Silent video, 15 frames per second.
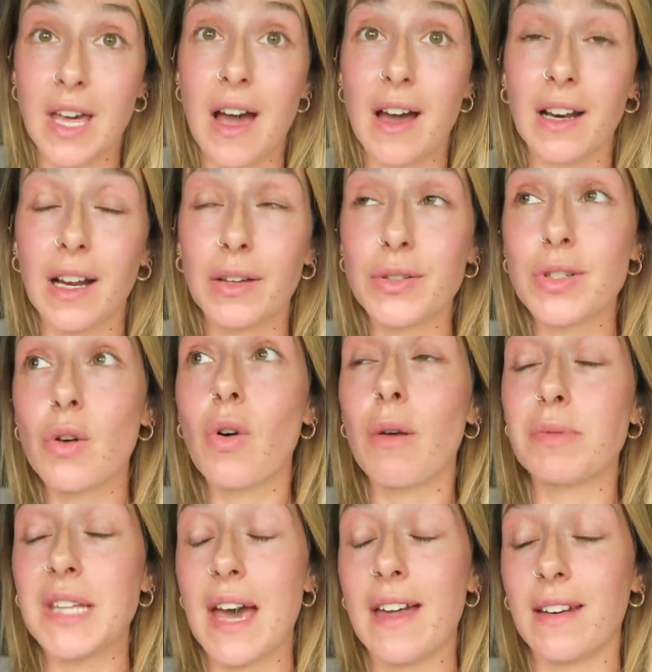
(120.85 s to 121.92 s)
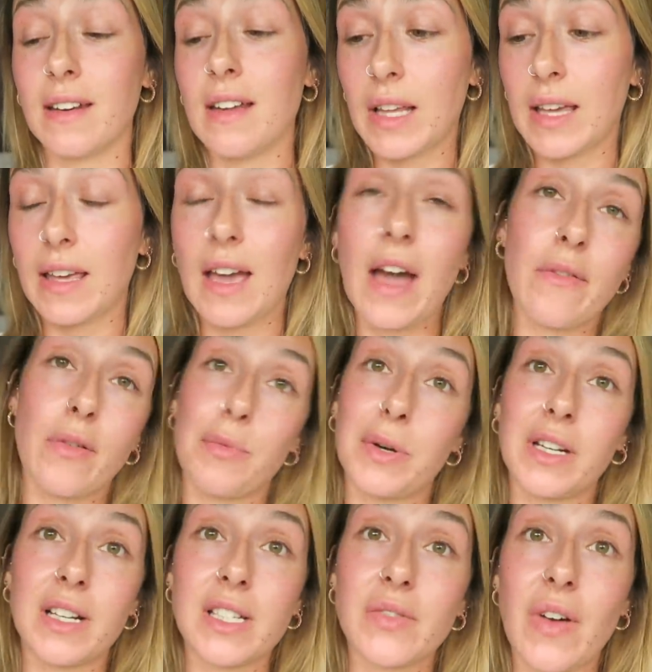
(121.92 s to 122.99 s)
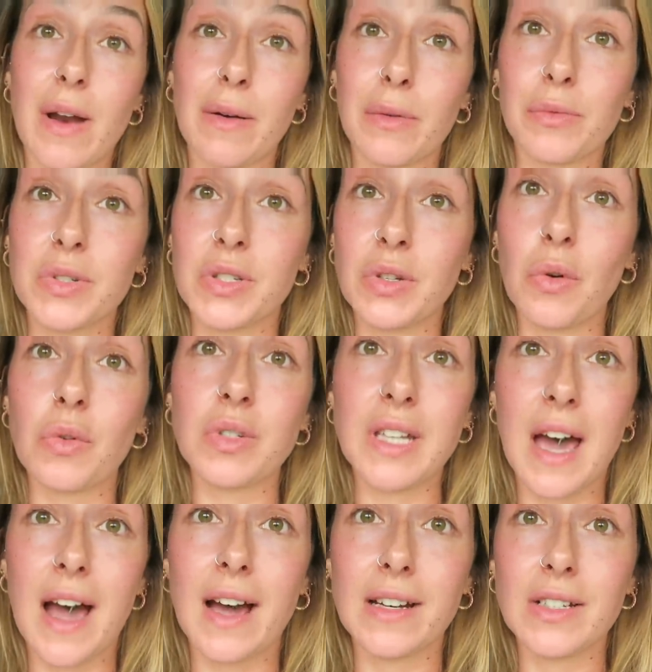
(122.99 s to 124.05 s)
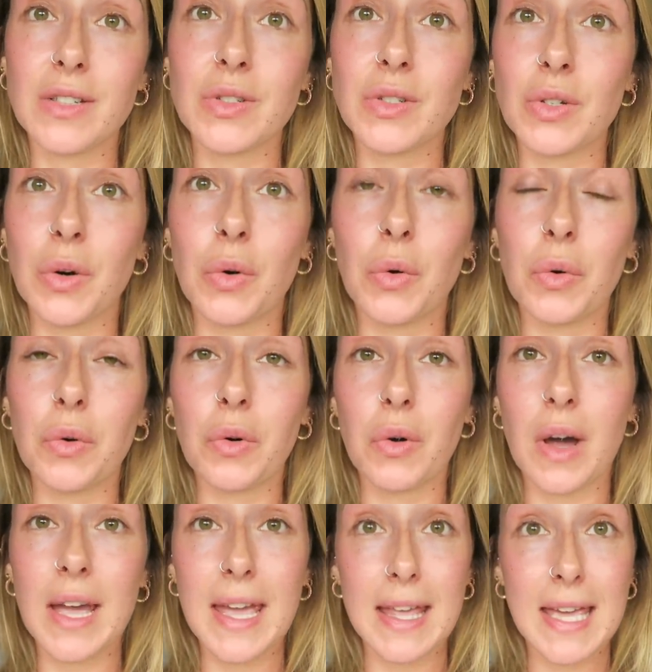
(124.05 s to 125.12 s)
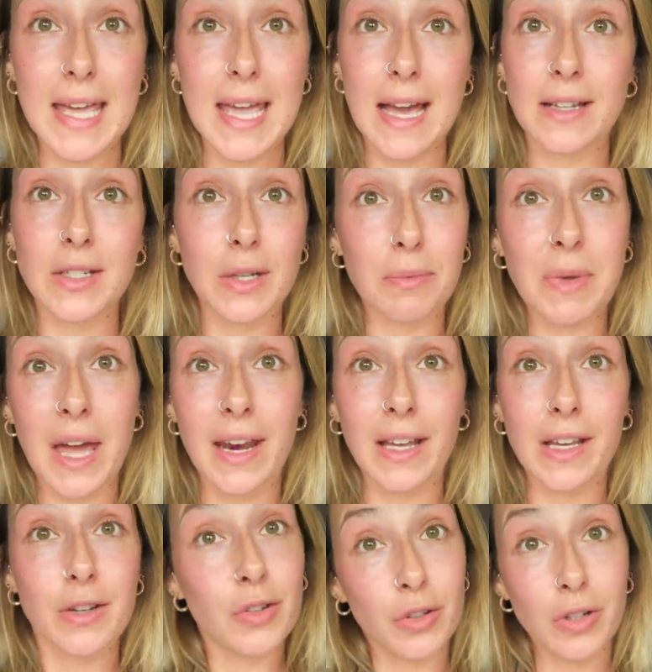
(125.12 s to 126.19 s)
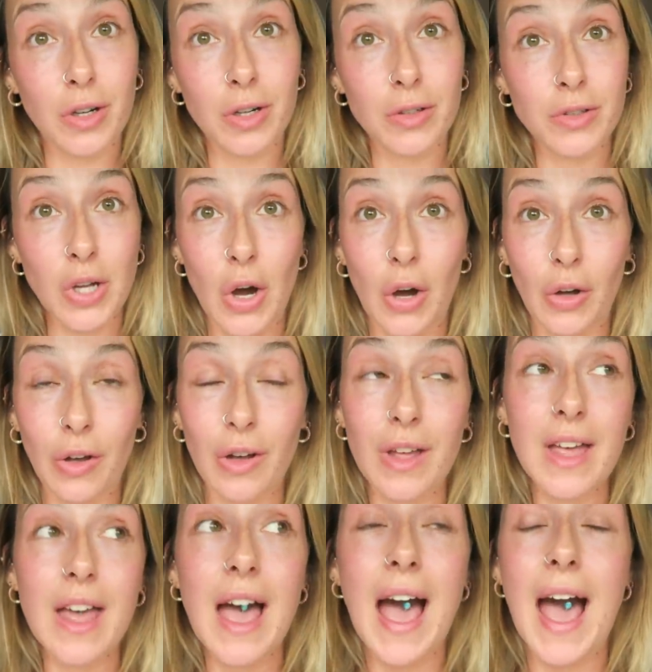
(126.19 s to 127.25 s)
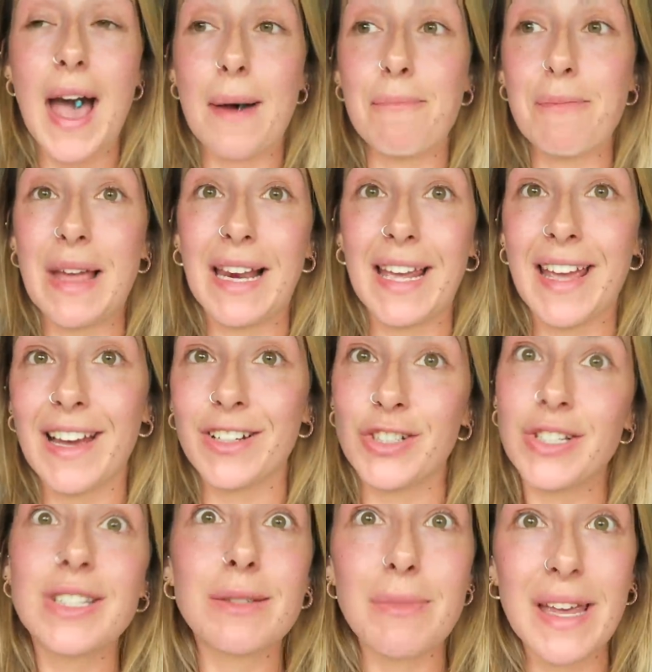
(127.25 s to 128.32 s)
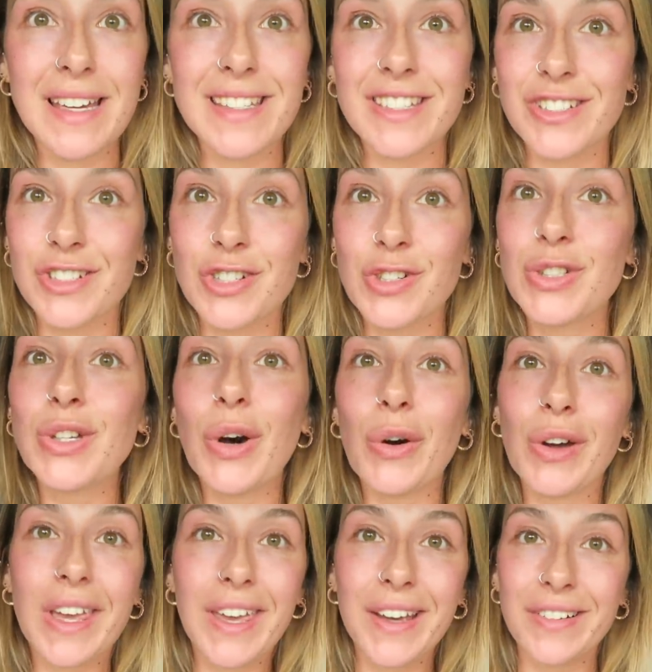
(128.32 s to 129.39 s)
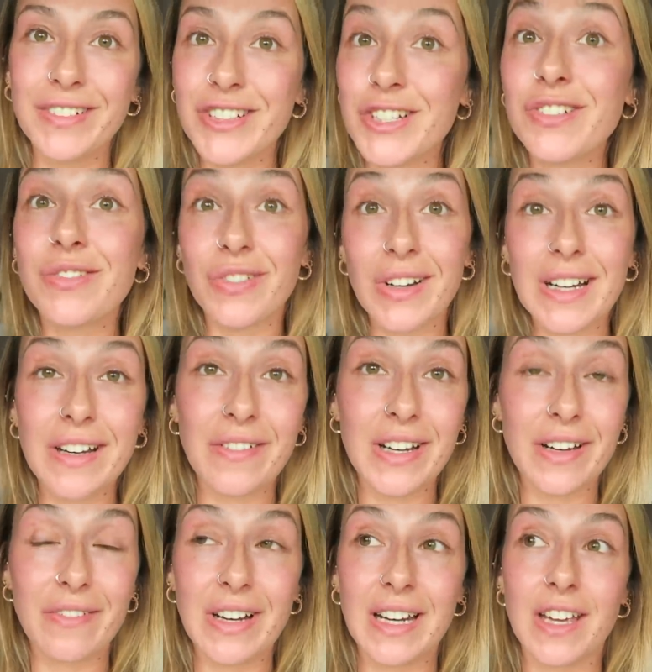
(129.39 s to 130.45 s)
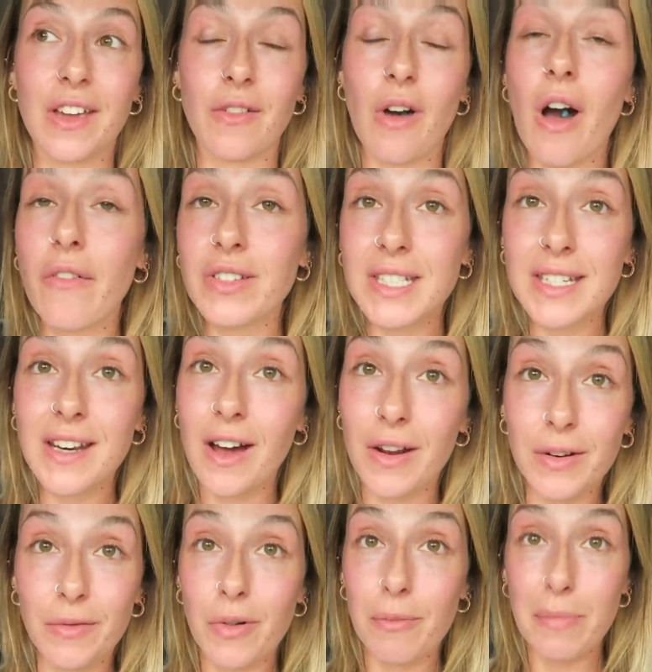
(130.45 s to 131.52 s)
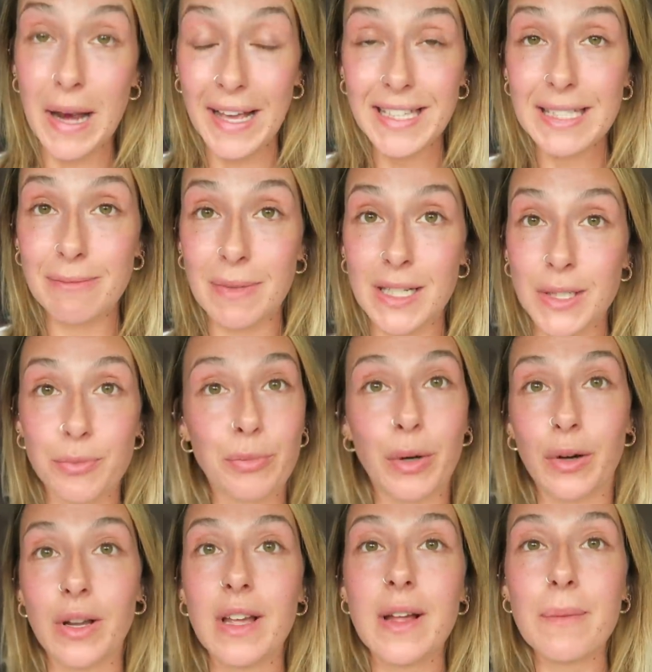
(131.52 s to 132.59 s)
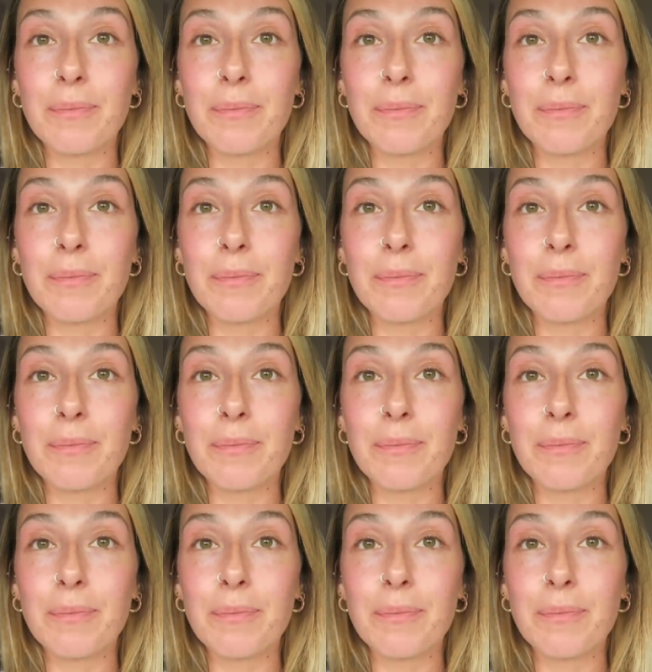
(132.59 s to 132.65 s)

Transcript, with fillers: sad, like so upsetting. Like everybody in his family was so sad, so he ended up getting another dog, Millie, and she's amazing. She's so cute. She's really, really, really cute. Obviously not on a replacement, but